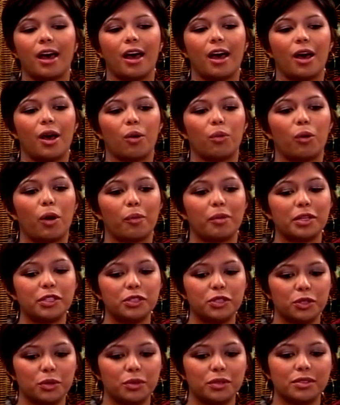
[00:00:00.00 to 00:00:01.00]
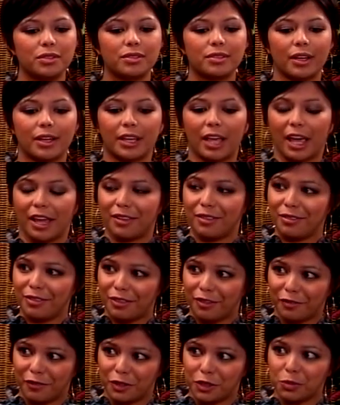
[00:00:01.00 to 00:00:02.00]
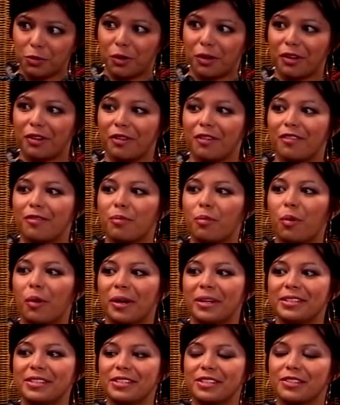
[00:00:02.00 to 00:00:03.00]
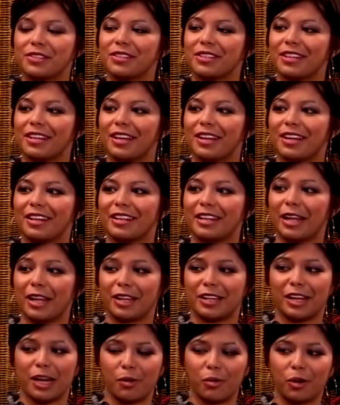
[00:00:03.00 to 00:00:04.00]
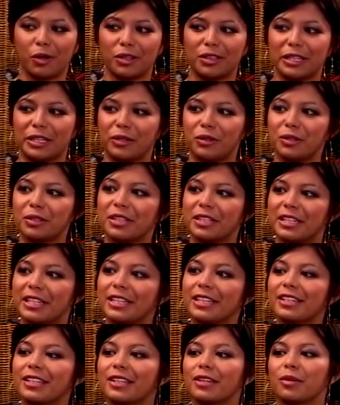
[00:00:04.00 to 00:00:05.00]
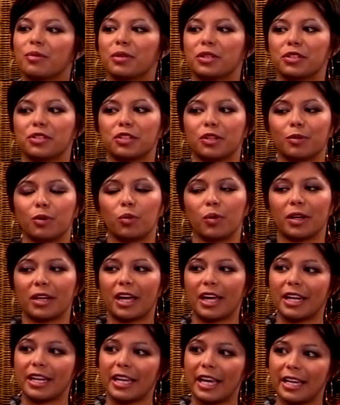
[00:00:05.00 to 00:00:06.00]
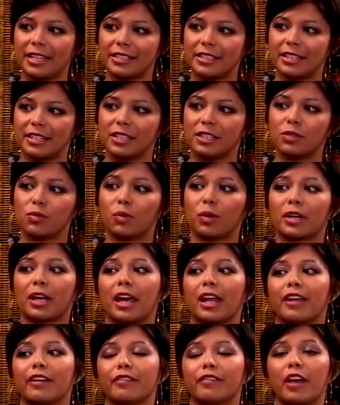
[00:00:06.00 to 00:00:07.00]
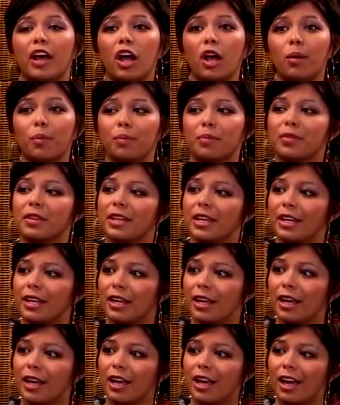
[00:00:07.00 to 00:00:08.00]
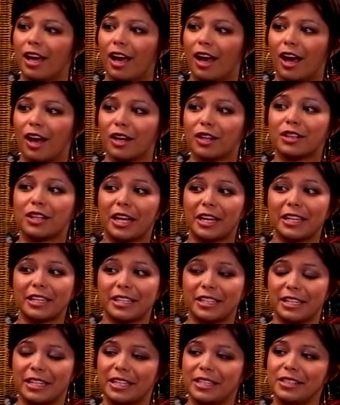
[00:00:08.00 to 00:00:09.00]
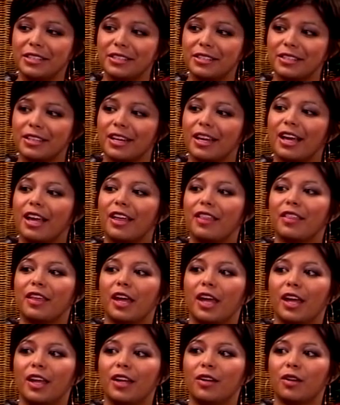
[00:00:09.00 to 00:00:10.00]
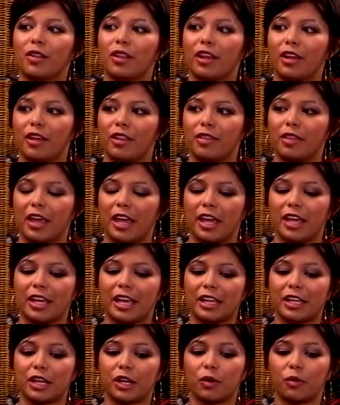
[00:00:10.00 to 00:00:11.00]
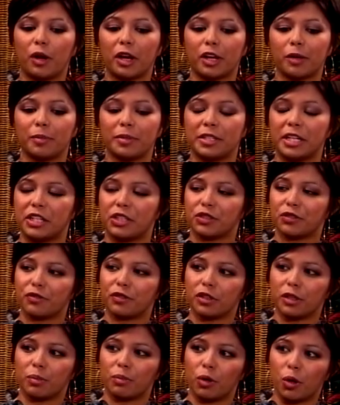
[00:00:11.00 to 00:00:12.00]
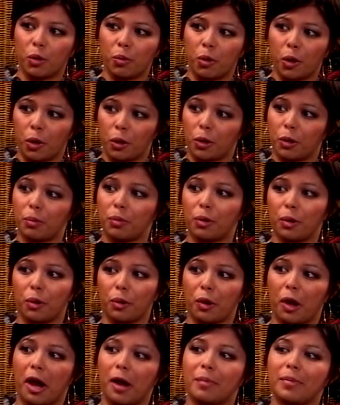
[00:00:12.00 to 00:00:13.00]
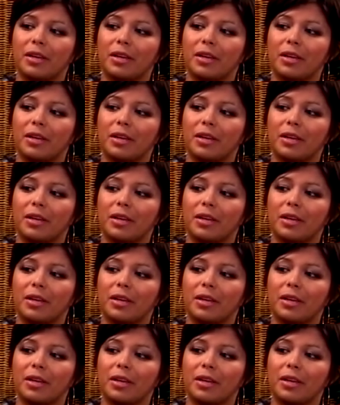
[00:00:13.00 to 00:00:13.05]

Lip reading: What we do is, again, the first point is the neighborhood legal clinic. We determine what kind of case it is, what kind of help the client needs. Then they can get a recommendation for the pro bono program.